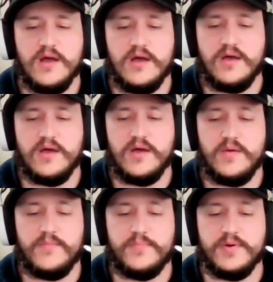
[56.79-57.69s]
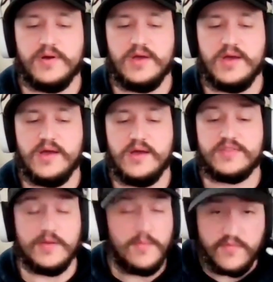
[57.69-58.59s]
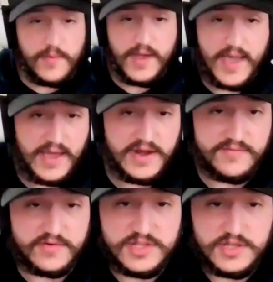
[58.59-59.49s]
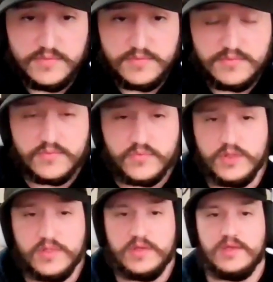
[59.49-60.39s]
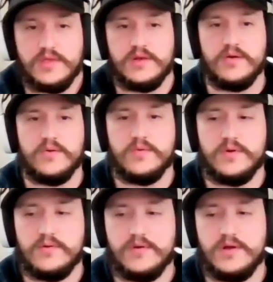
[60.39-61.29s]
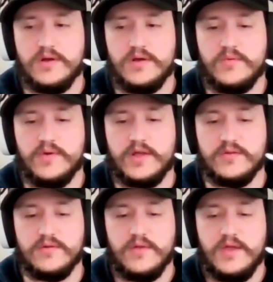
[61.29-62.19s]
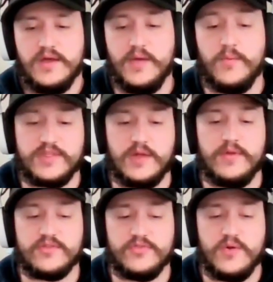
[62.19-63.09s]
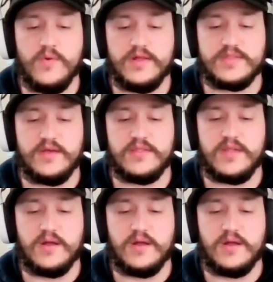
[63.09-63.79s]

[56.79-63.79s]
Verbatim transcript: but some of them I had never seen really, you know, wrestle. And then once I wrestled there once, I was